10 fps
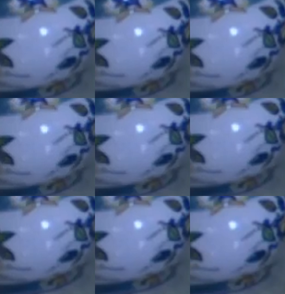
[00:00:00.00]

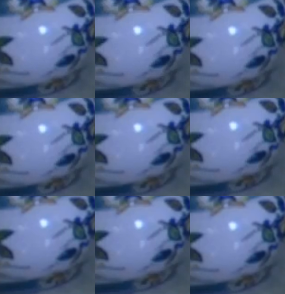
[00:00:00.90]

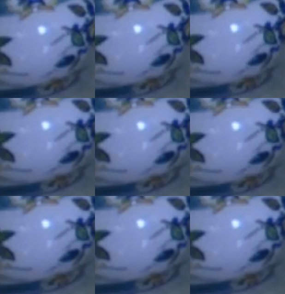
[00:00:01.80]

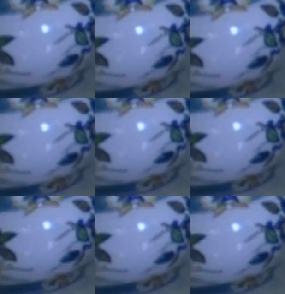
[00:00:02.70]

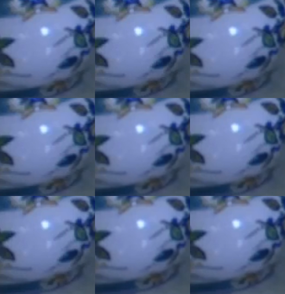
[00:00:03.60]

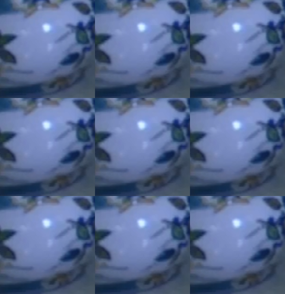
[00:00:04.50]
No words are spoken by the person on screen.